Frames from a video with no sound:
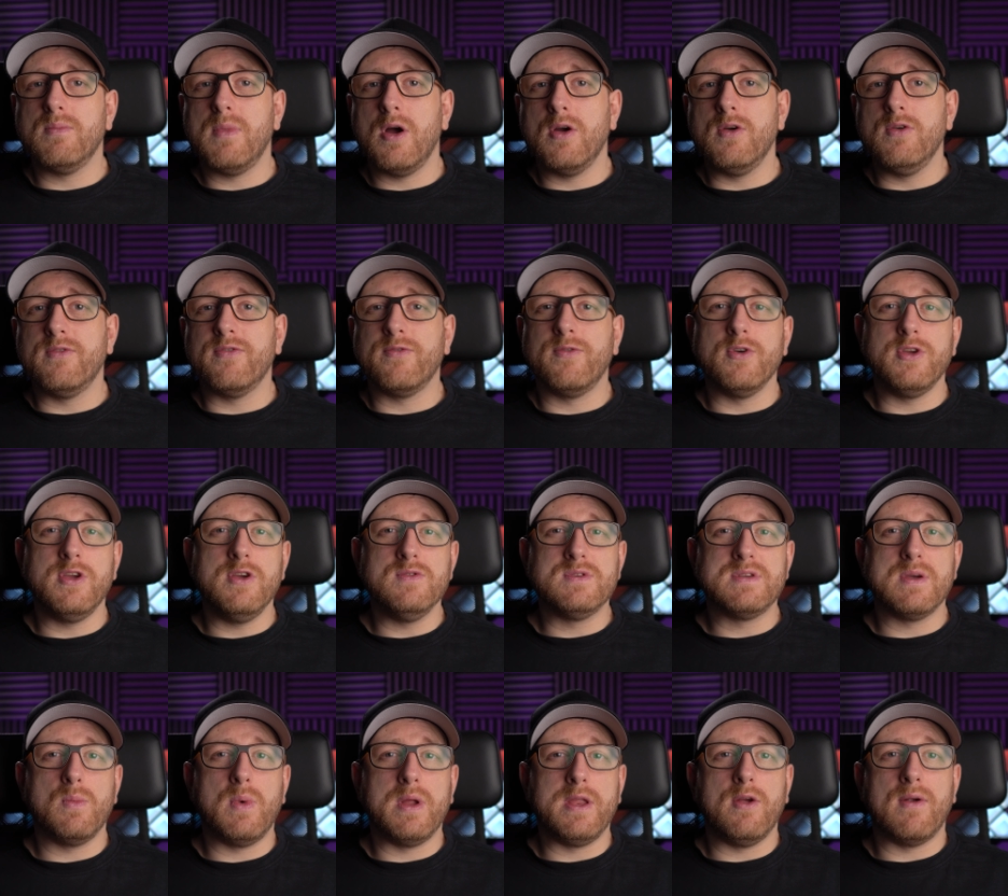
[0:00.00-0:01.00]
mode for
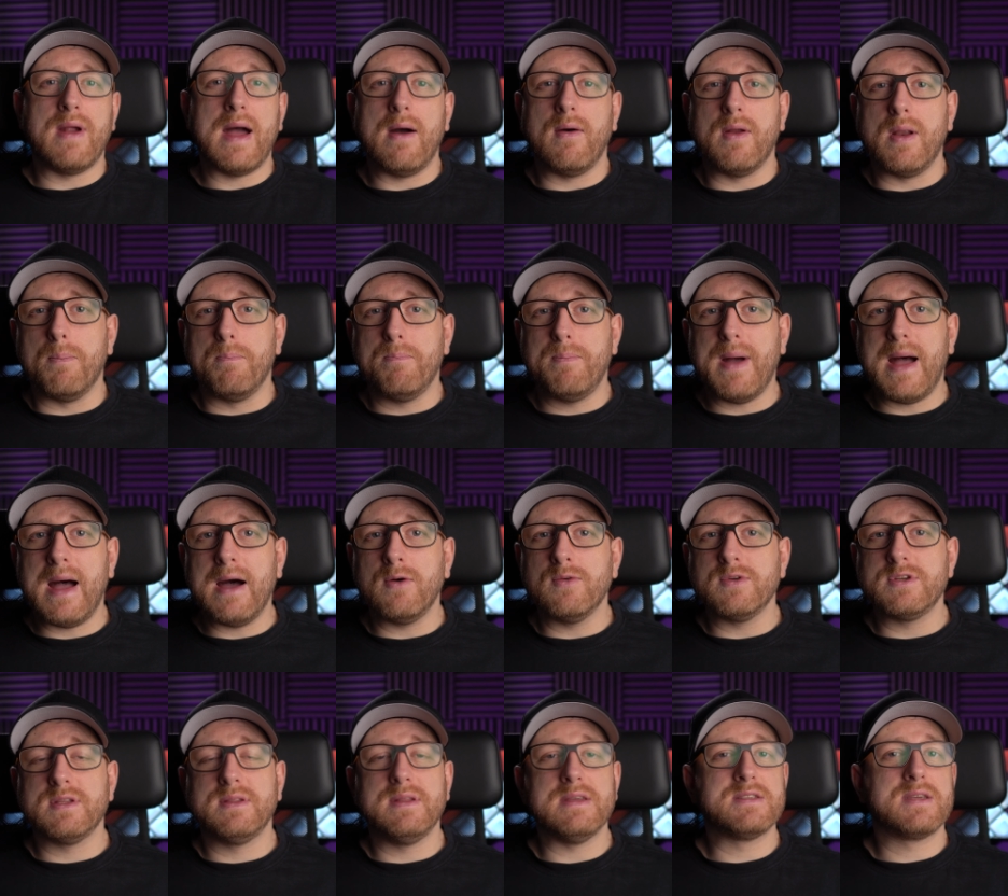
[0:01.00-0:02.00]
using when you're out and
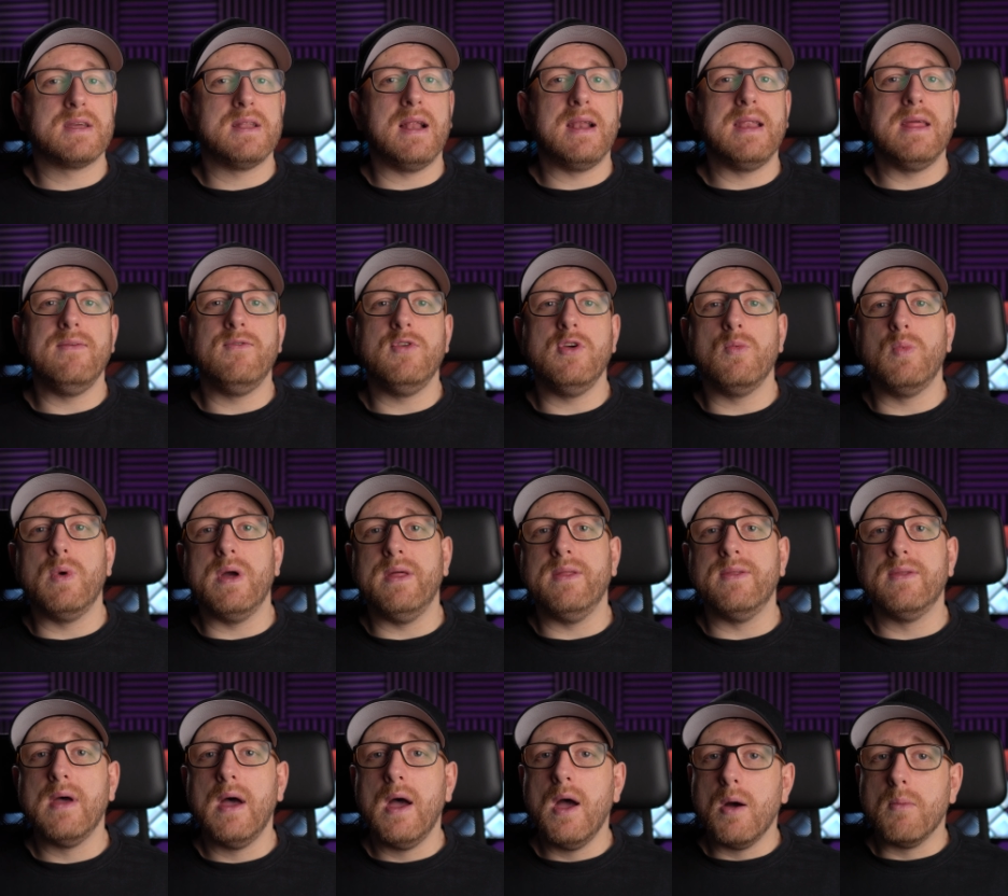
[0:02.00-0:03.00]
about. That's going to leave you
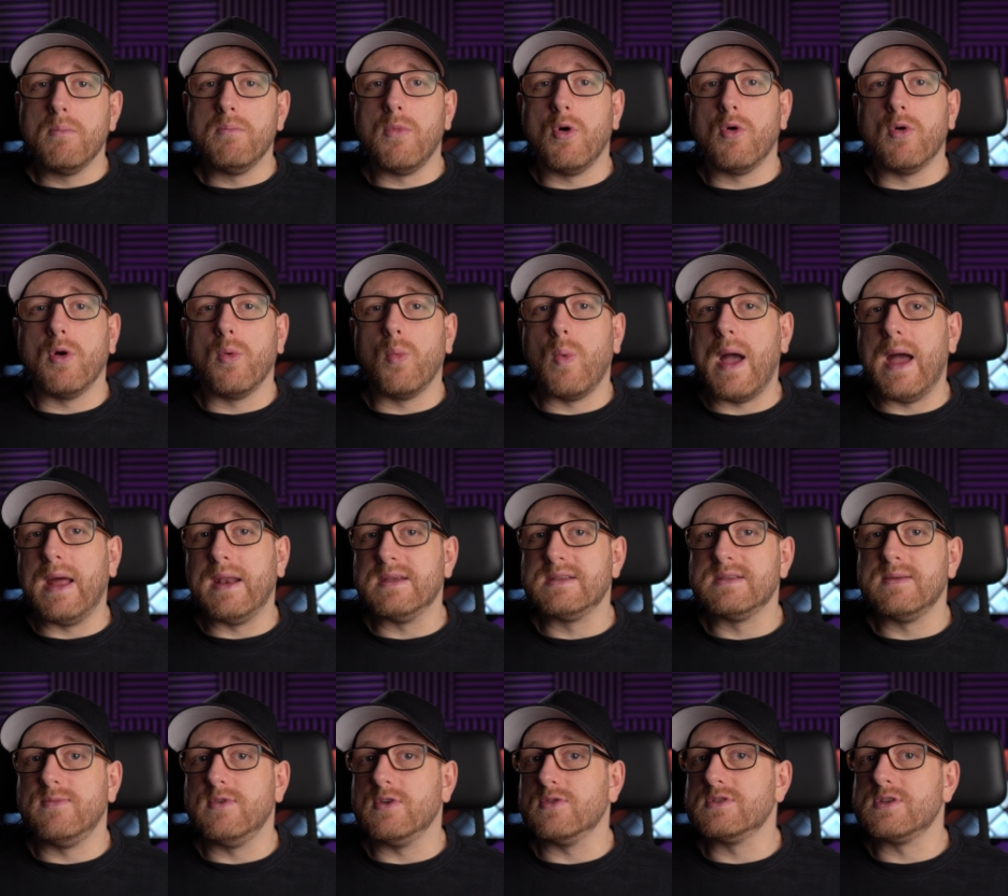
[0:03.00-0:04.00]
with more
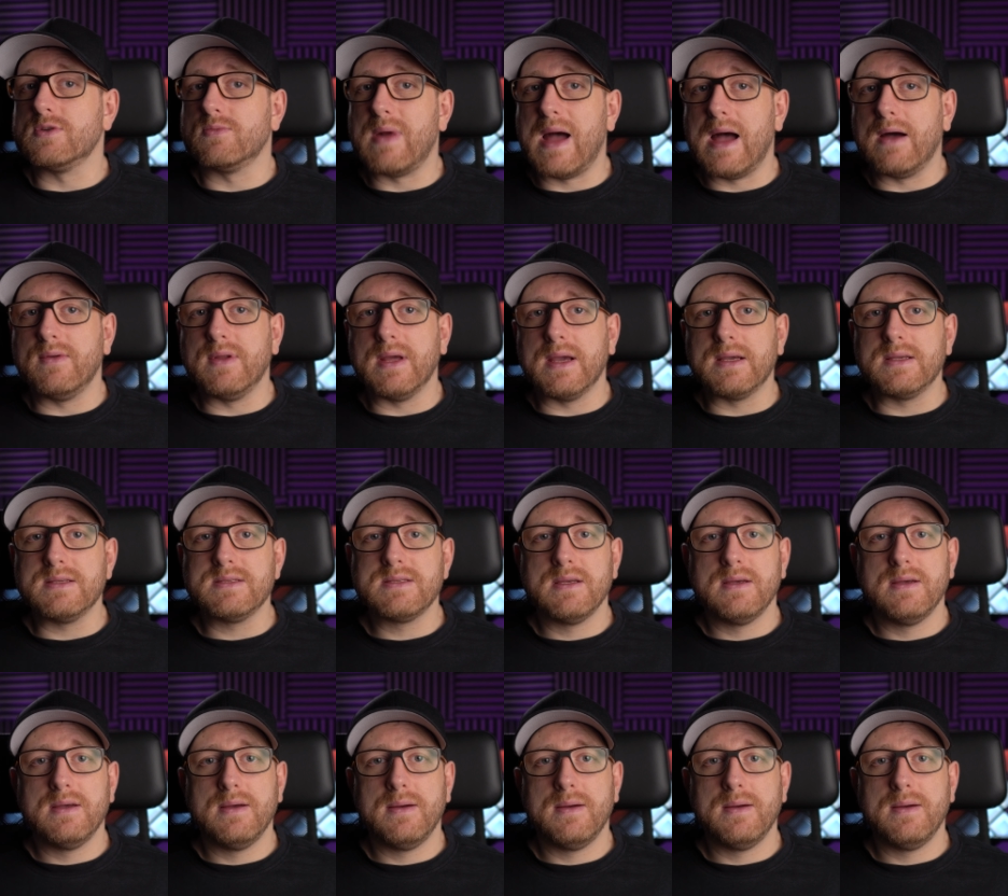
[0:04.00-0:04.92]
awareness of your surroundings.